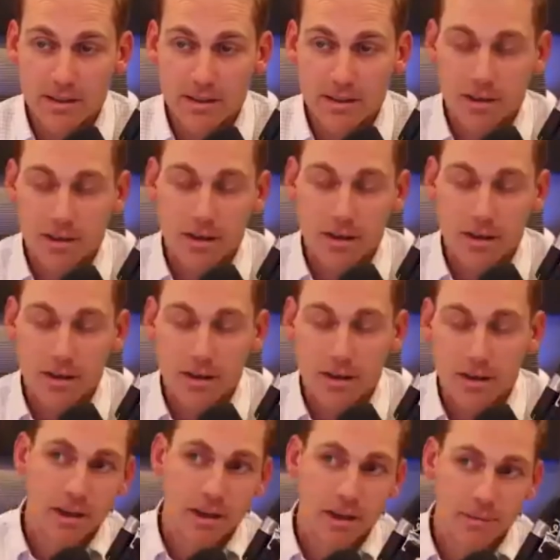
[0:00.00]
obviously you
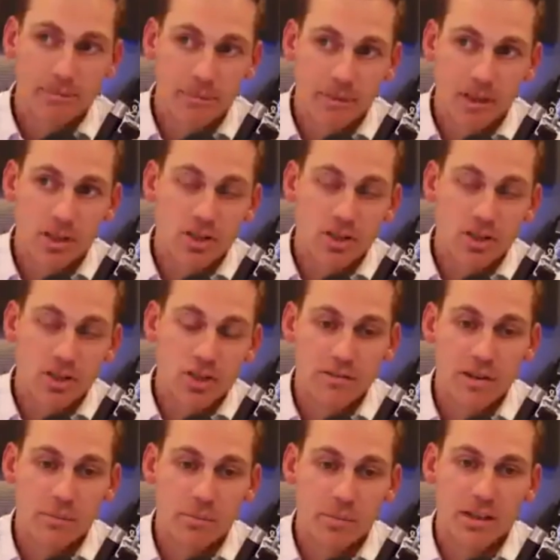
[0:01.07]
want to achieve
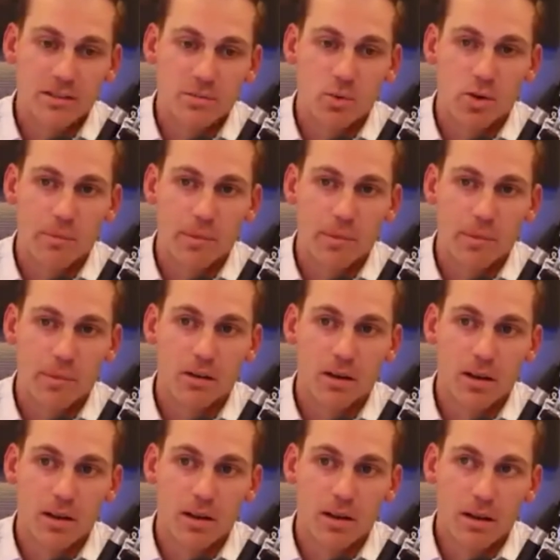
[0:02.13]
it, but it's more about
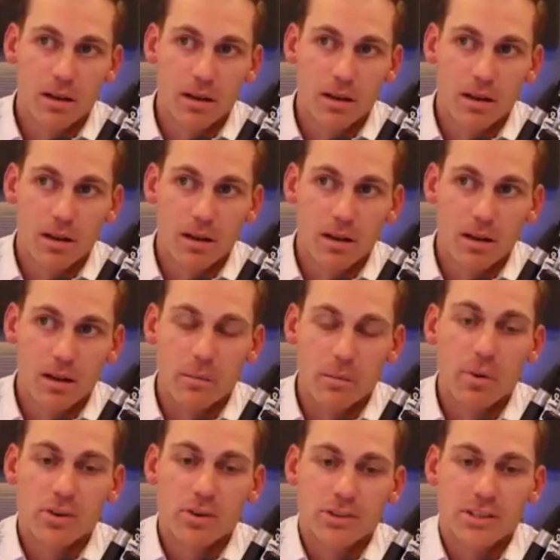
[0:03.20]
the
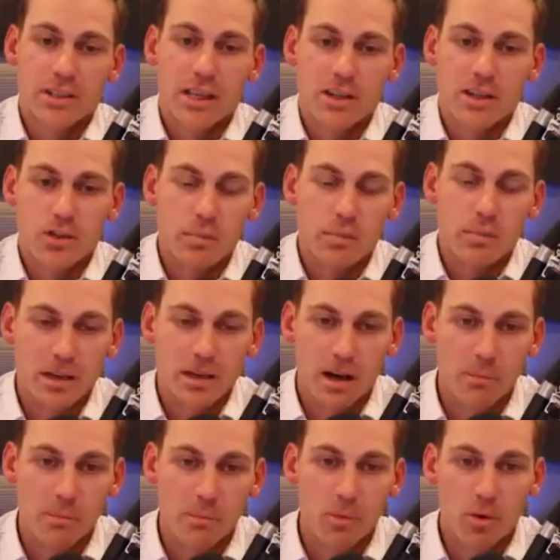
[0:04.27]
person that you become
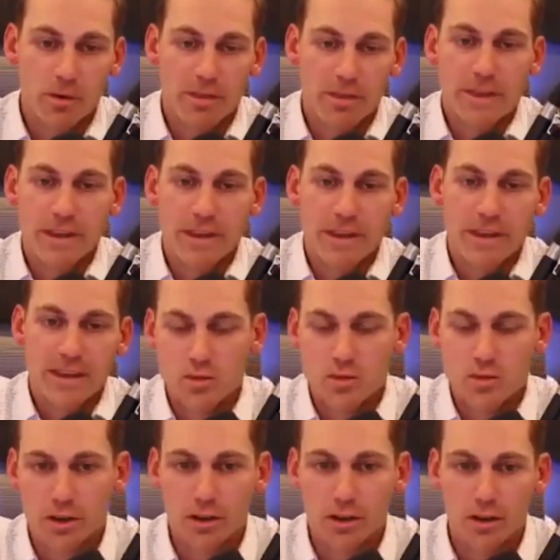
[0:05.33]
or the things that you
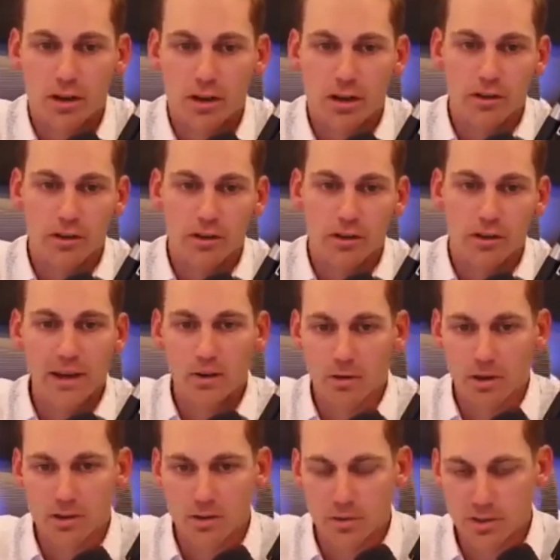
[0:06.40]
learn along the way in order
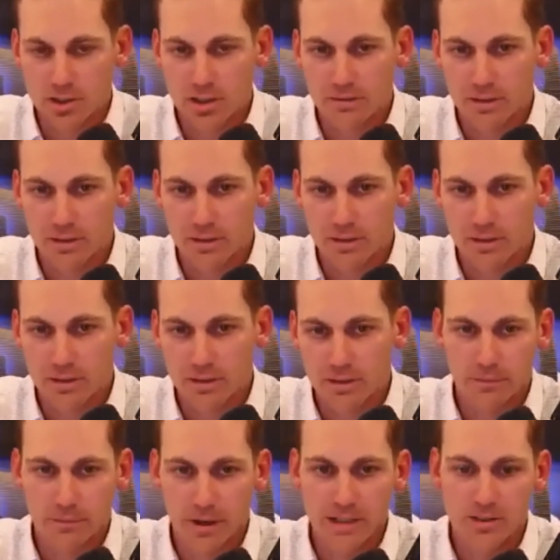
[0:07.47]
to achieve the goal,
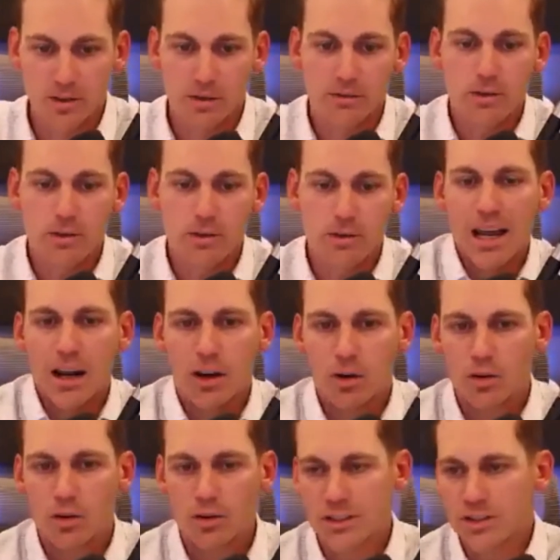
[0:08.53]
right? So if you set
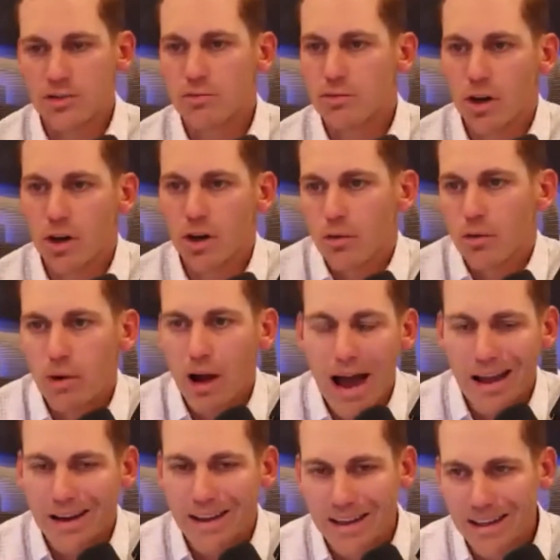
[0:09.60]
goals that you know how
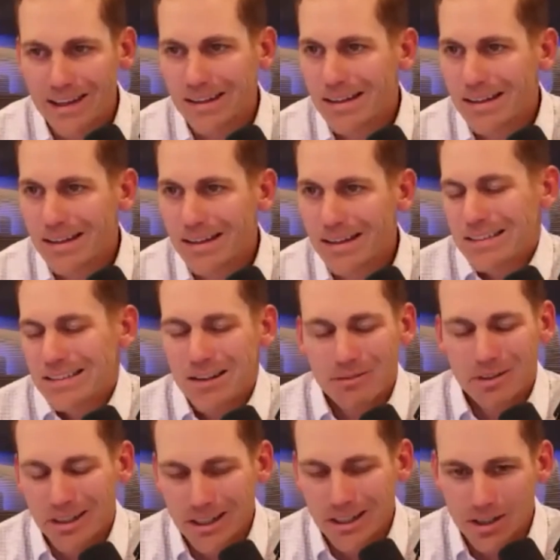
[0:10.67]
to hit, it's not
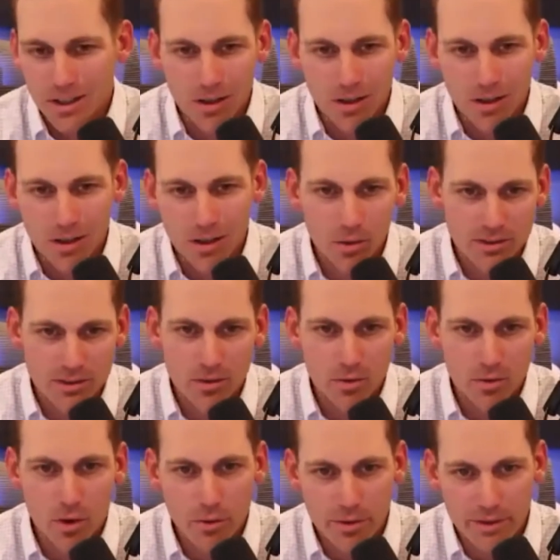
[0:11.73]
really a good goal. There's no
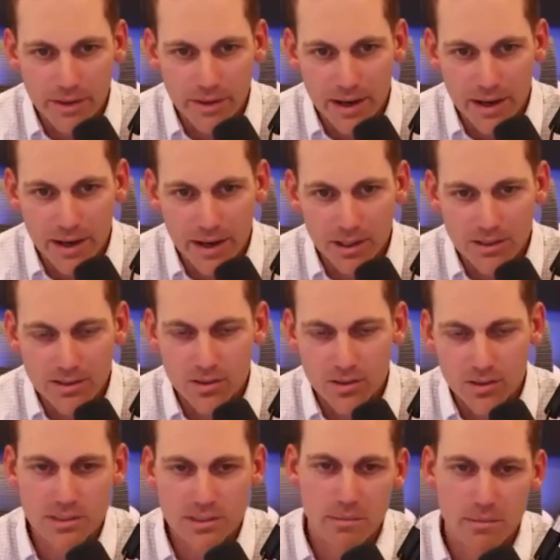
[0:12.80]
growth in that, right? So you
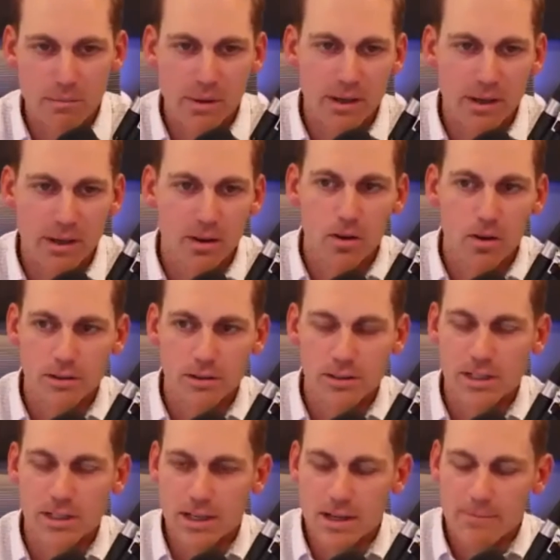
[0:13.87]
want to set bigger goals.
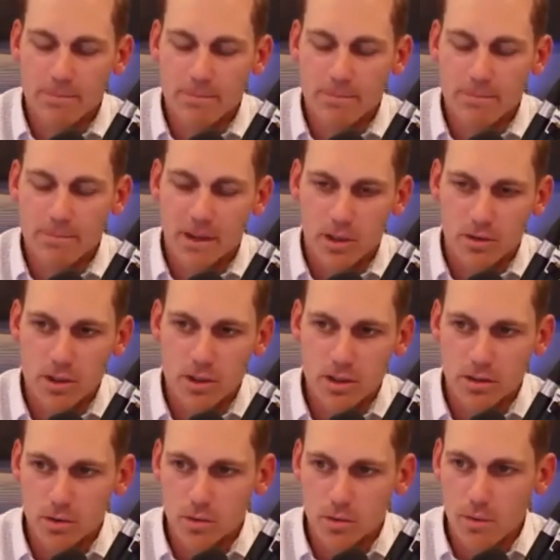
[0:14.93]
And when you
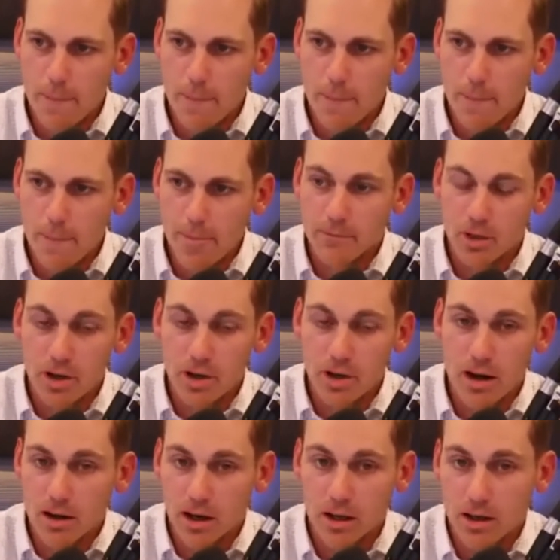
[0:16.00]
do, you're
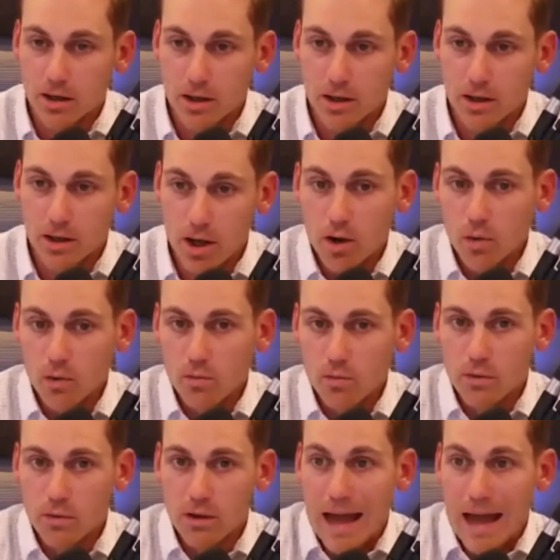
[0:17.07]
not going to know
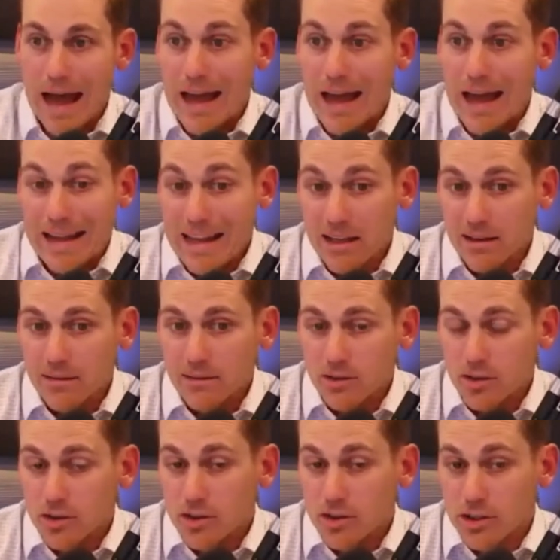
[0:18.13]
how to hit it.
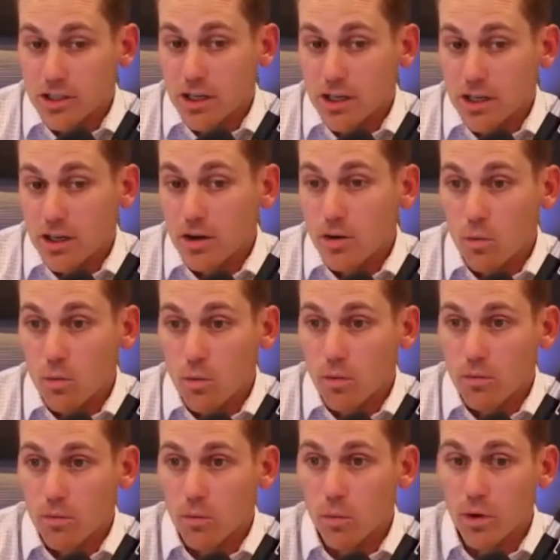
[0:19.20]
You're just going to know
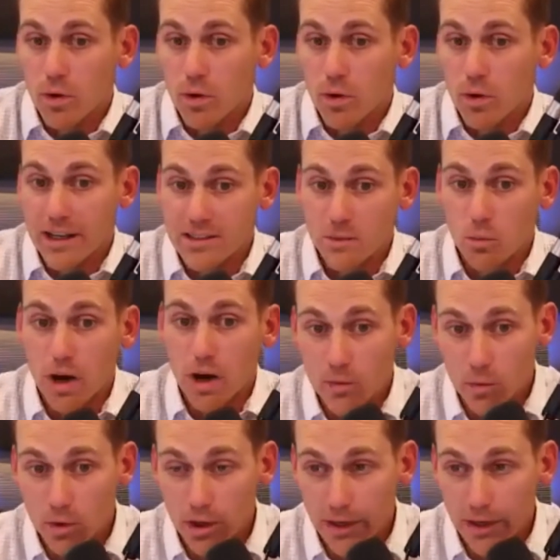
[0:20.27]
what it is and why you
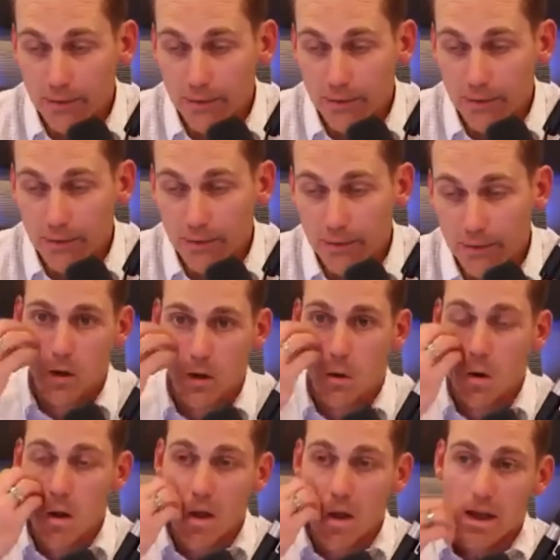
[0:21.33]
want it. And so